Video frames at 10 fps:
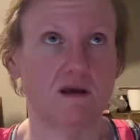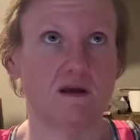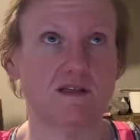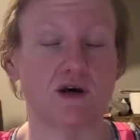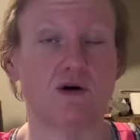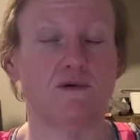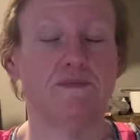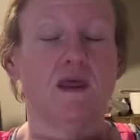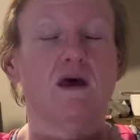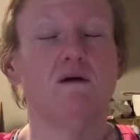so
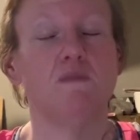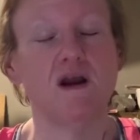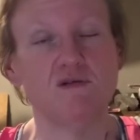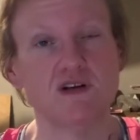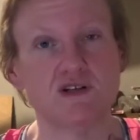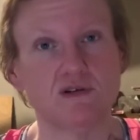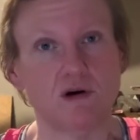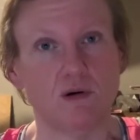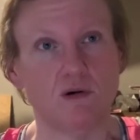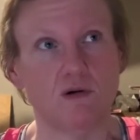my original
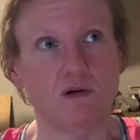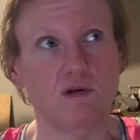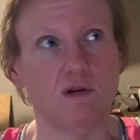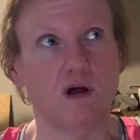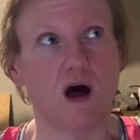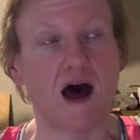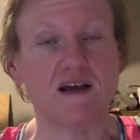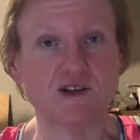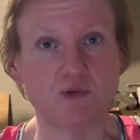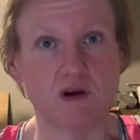goal, I
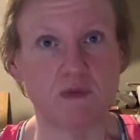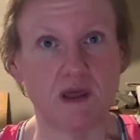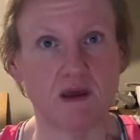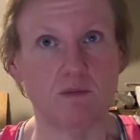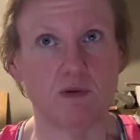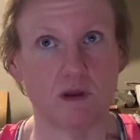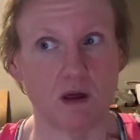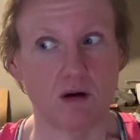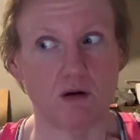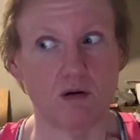just want to be
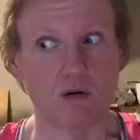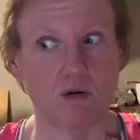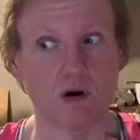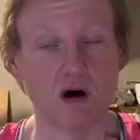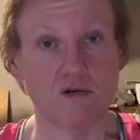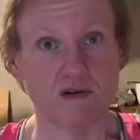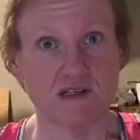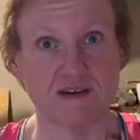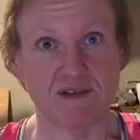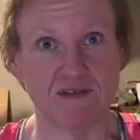below
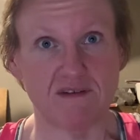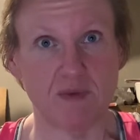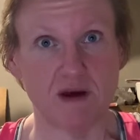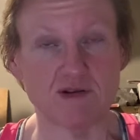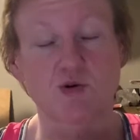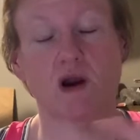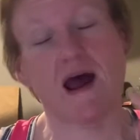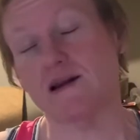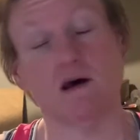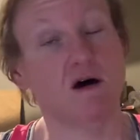175 pounds, or
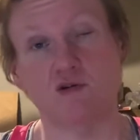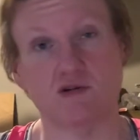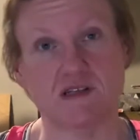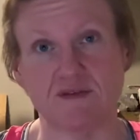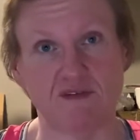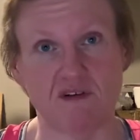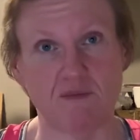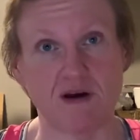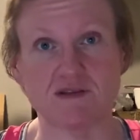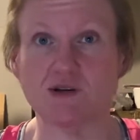at 175
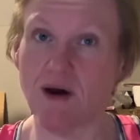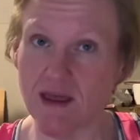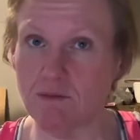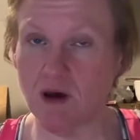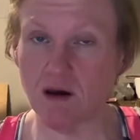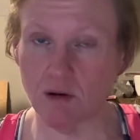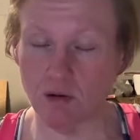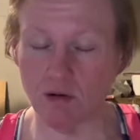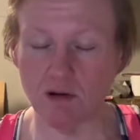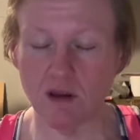pounds. So I hit my
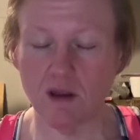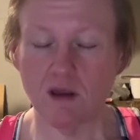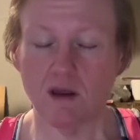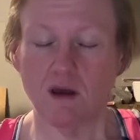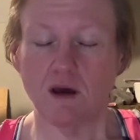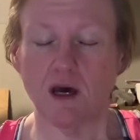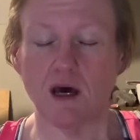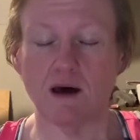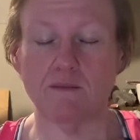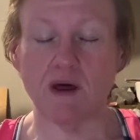goal,
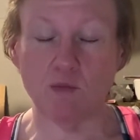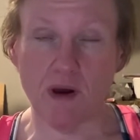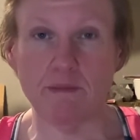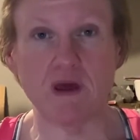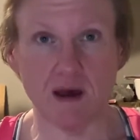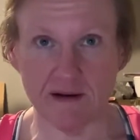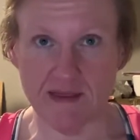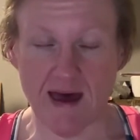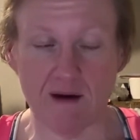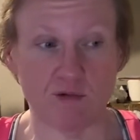and went beyond
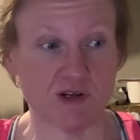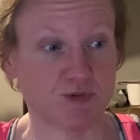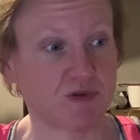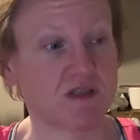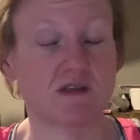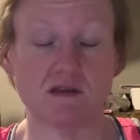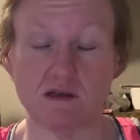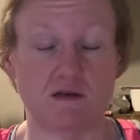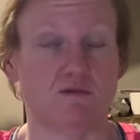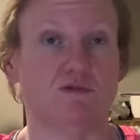that, which was
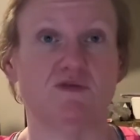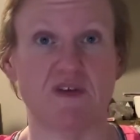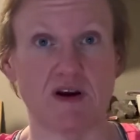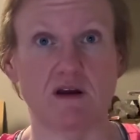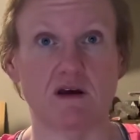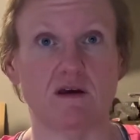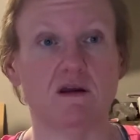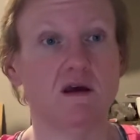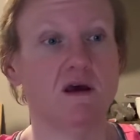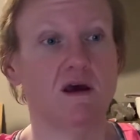very good.
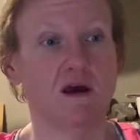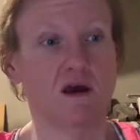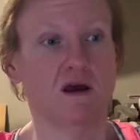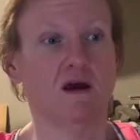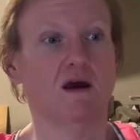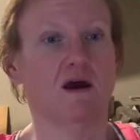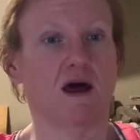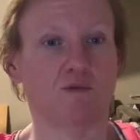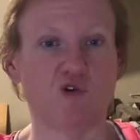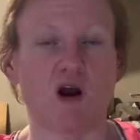
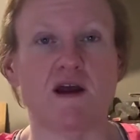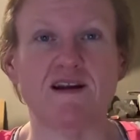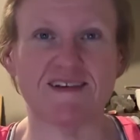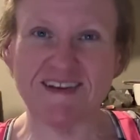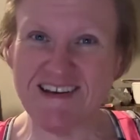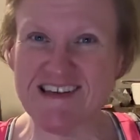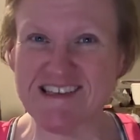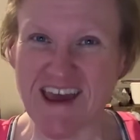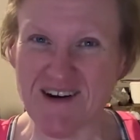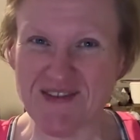And I'm trying not to
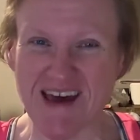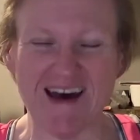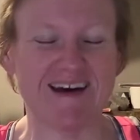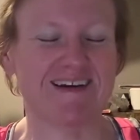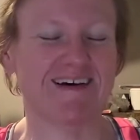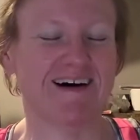discount that.